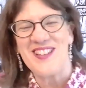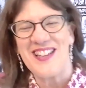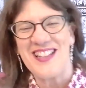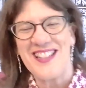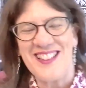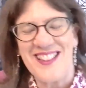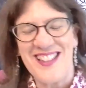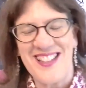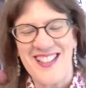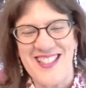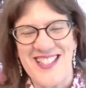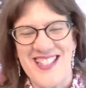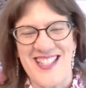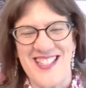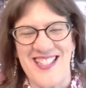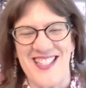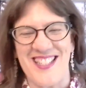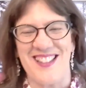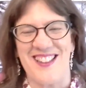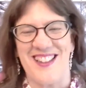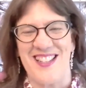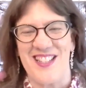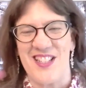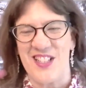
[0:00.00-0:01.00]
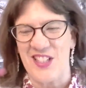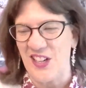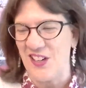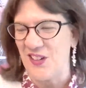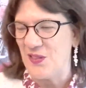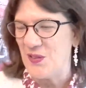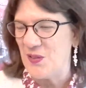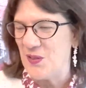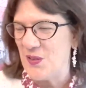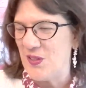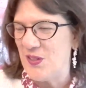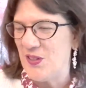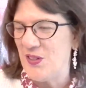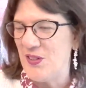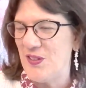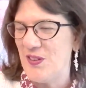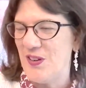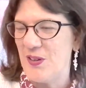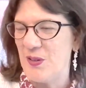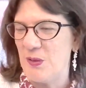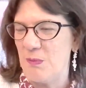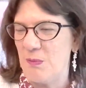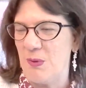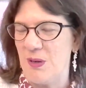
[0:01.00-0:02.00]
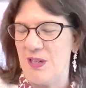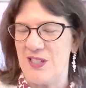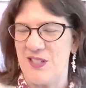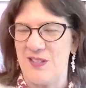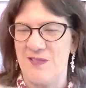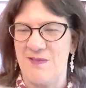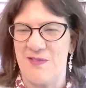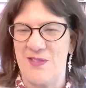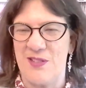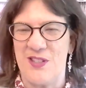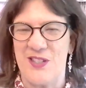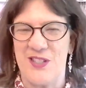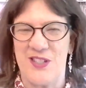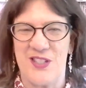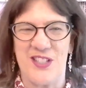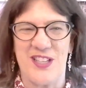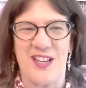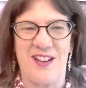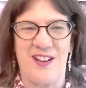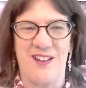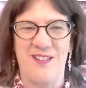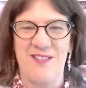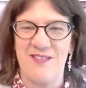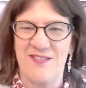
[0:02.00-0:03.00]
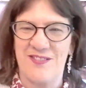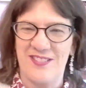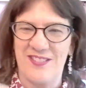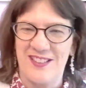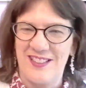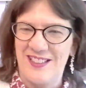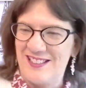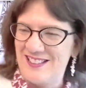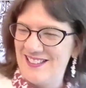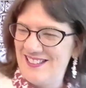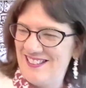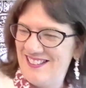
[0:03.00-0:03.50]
you need the assistant that's going to order her own present for herself.